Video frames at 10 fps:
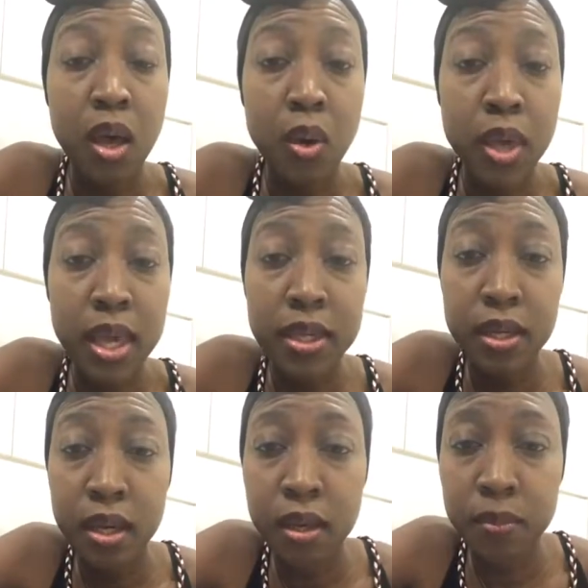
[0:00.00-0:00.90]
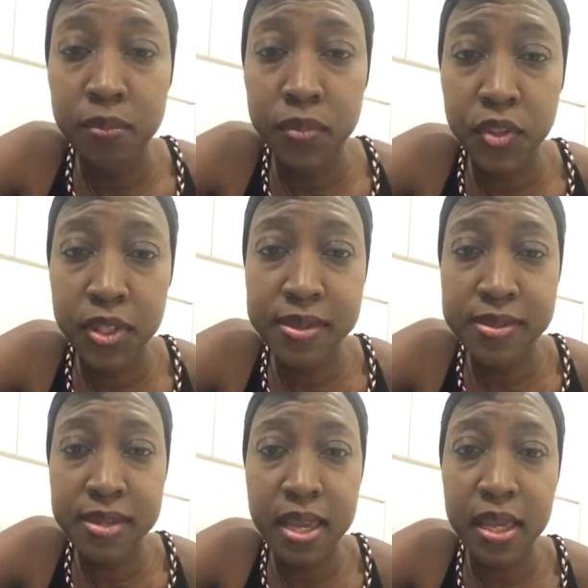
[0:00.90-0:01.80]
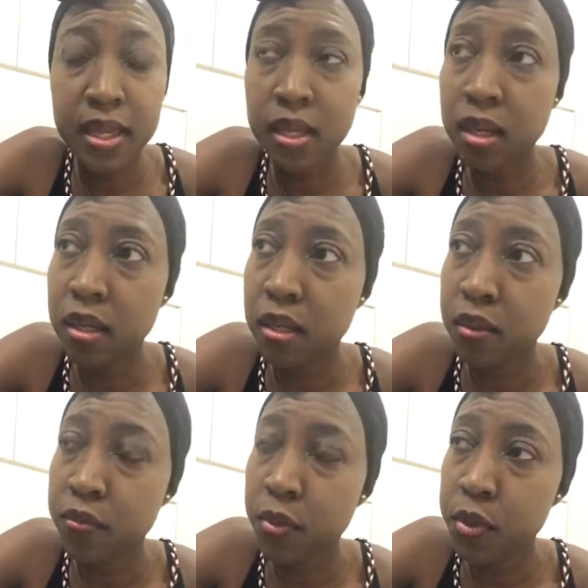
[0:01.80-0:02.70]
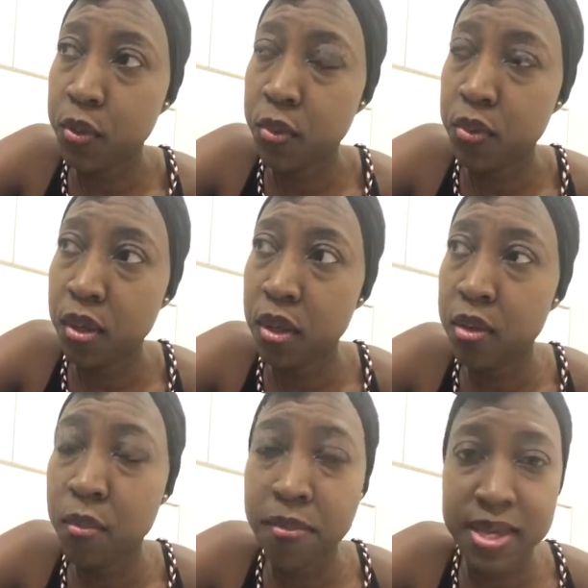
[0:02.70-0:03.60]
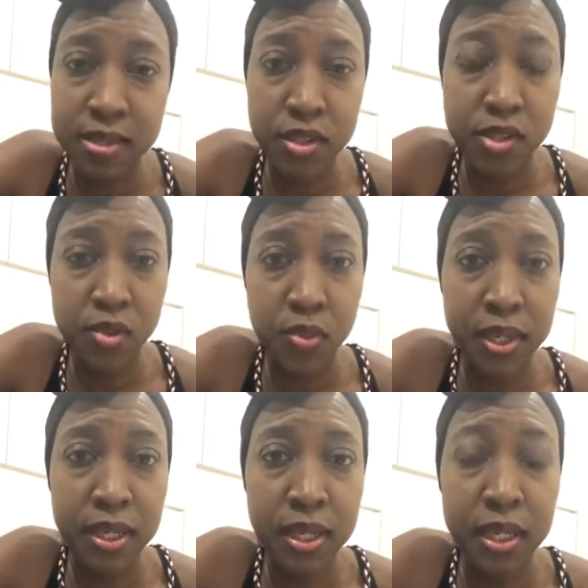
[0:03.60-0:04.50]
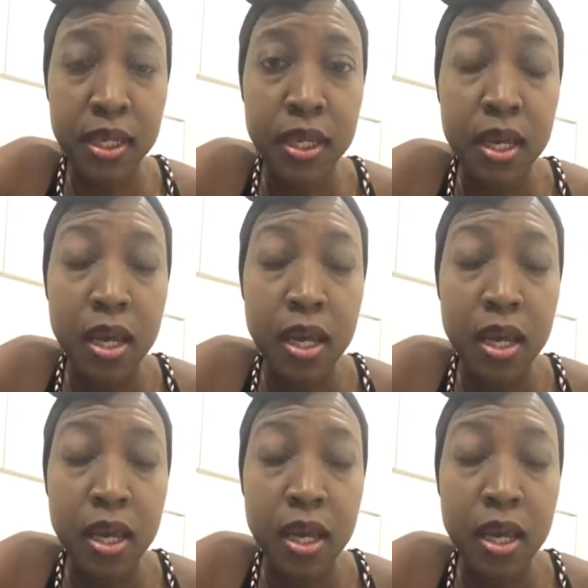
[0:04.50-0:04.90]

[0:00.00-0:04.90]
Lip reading: Okay, she's saying for you, your message is really